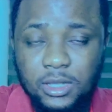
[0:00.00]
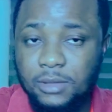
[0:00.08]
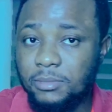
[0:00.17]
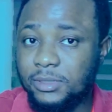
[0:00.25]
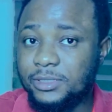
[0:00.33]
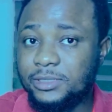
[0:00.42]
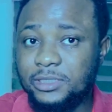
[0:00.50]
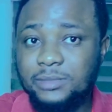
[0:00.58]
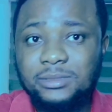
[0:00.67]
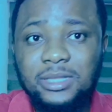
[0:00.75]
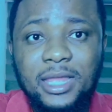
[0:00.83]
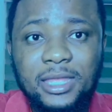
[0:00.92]
But it
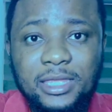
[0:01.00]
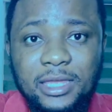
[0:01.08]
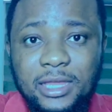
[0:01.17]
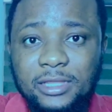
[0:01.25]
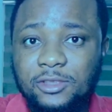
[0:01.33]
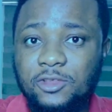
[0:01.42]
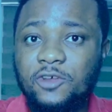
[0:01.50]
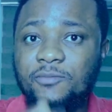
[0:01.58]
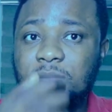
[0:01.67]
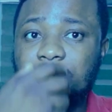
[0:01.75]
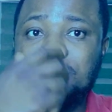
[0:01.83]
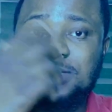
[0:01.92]
seems like the
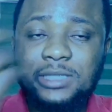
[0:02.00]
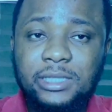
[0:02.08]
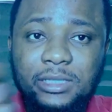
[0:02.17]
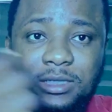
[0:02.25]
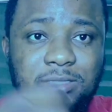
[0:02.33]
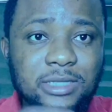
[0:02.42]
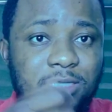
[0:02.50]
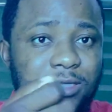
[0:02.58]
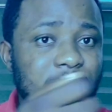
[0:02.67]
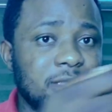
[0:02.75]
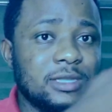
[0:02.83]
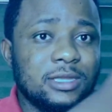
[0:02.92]
government will say this, and
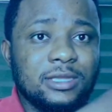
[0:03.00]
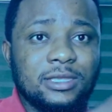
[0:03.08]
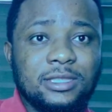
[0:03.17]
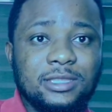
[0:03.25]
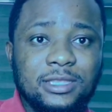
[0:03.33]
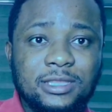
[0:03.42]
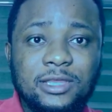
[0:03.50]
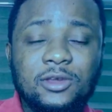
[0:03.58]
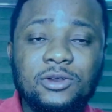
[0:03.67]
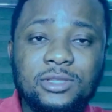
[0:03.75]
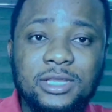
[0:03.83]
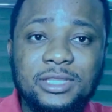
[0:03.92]
in the
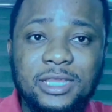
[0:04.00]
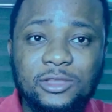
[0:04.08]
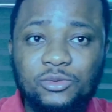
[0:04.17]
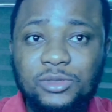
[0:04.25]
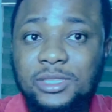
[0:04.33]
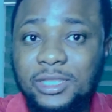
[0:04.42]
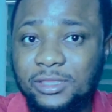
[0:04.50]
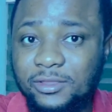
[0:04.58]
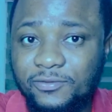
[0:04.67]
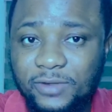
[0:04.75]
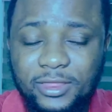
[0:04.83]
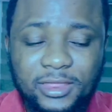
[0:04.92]
corner, they are doing a
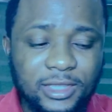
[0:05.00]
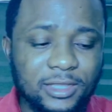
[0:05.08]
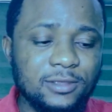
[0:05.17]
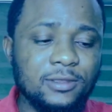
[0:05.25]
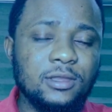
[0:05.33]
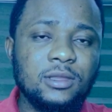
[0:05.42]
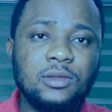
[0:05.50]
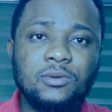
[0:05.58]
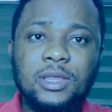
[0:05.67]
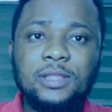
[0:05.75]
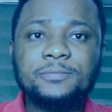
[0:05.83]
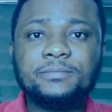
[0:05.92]
different thing.
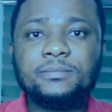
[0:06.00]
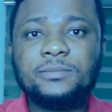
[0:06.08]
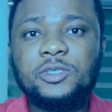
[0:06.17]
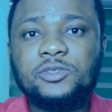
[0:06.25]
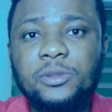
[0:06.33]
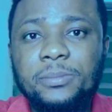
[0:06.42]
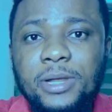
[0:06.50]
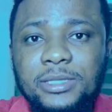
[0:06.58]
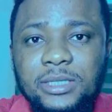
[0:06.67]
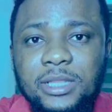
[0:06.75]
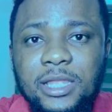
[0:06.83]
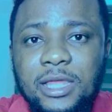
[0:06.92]
Well,
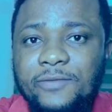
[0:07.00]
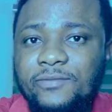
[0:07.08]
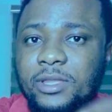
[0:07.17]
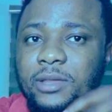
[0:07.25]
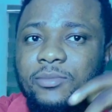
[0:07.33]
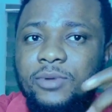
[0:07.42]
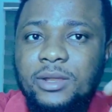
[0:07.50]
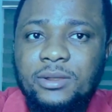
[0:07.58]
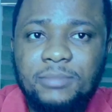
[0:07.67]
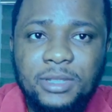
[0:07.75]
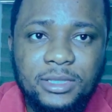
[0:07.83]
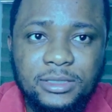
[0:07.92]
surprisingly, after Buhari
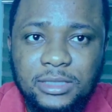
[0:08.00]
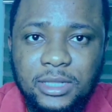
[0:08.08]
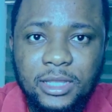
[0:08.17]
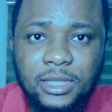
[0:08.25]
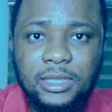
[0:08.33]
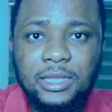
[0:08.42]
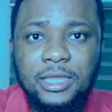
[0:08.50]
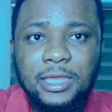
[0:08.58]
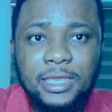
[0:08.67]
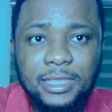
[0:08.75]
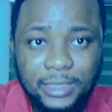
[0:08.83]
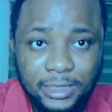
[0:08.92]
made this clear,
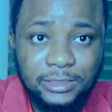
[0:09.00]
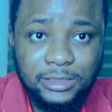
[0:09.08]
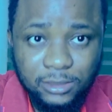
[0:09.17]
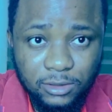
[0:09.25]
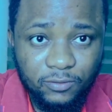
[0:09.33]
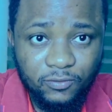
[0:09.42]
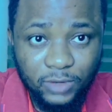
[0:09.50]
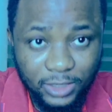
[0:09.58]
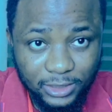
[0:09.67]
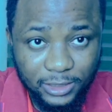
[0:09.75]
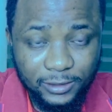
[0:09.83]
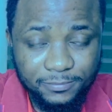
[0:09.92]
yesterday on
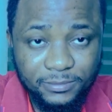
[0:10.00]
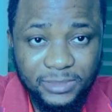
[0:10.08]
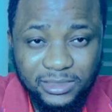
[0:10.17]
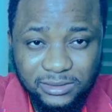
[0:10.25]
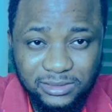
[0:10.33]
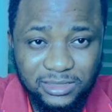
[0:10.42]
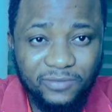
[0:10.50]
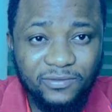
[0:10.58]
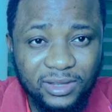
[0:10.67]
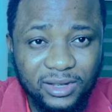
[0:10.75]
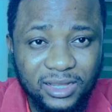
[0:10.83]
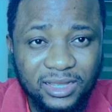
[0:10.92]
Friday in
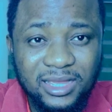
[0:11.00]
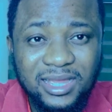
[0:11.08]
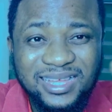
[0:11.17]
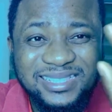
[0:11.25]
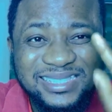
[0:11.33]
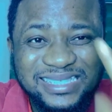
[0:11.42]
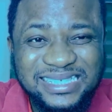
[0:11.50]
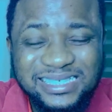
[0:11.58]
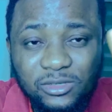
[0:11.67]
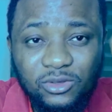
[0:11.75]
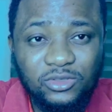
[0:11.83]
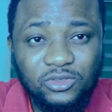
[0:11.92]
Zamfara,
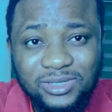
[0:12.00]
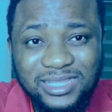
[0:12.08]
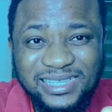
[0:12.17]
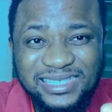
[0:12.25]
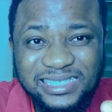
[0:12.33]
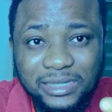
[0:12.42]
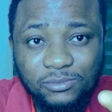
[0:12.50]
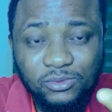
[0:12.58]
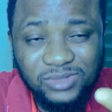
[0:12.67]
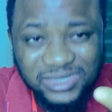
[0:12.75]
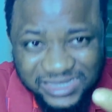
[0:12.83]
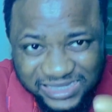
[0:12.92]

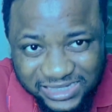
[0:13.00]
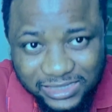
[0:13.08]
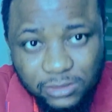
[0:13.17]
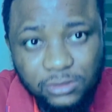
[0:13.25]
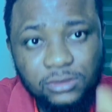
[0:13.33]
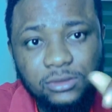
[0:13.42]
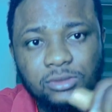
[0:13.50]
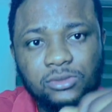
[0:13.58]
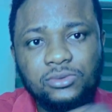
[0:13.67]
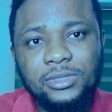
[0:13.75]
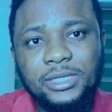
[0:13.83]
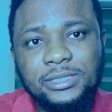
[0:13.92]
317
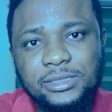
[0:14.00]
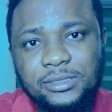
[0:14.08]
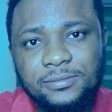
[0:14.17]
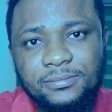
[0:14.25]
students